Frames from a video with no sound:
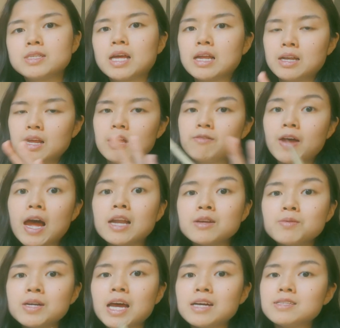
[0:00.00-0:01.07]
And if
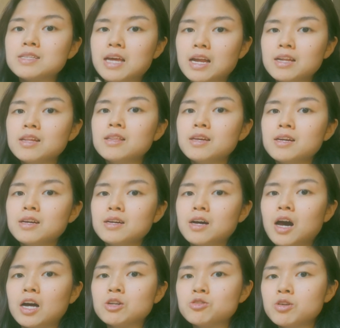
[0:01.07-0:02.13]
anyone has anything
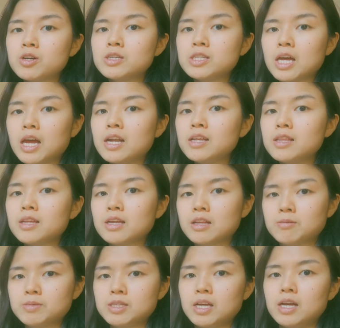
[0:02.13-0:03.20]
contrary to anything that
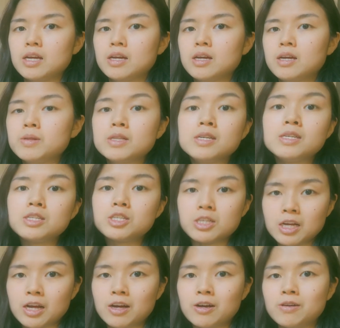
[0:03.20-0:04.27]
I'm saying, please
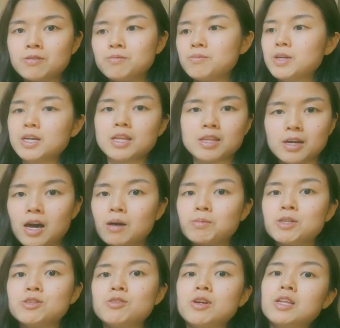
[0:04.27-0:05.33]
share like in the
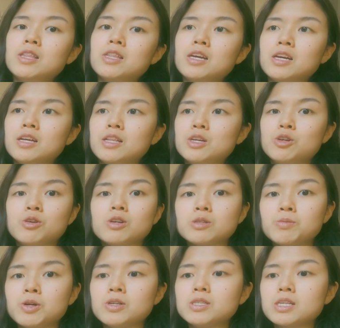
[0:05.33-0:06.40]
comments or anything, like your
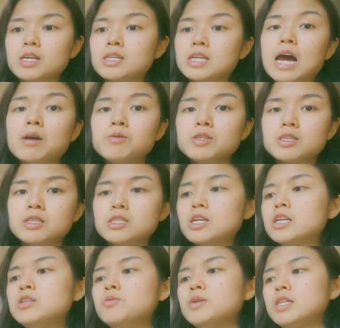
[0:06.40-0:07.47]
experience, because I would just
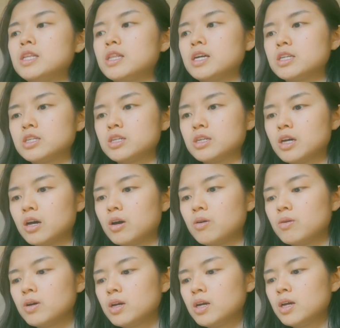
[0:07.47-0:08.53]
genuinely like to know.